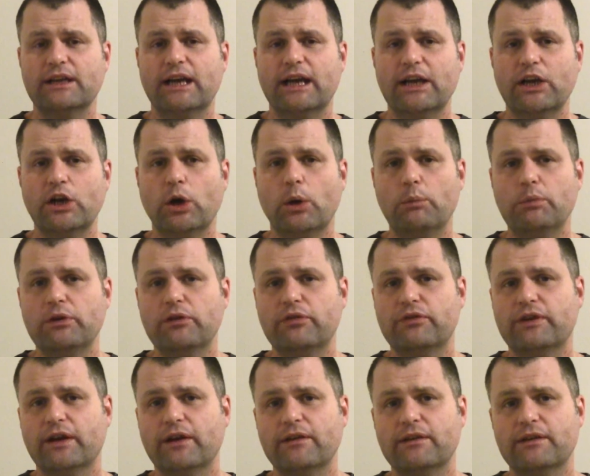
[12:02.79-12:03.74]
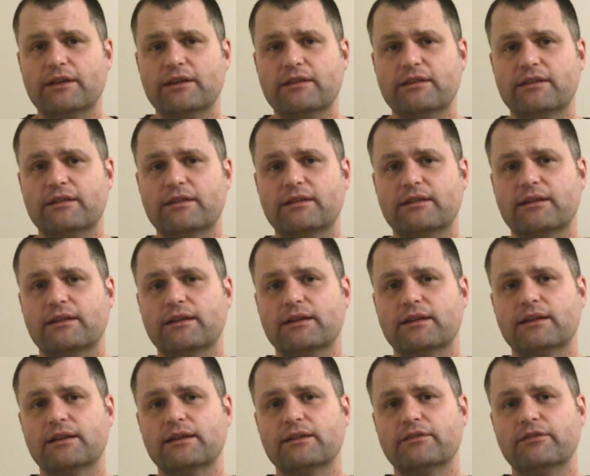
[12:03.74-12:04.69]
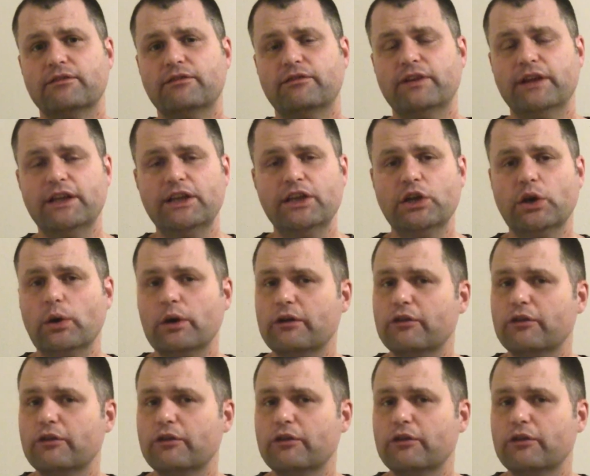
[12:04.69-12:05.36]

I hope you found this video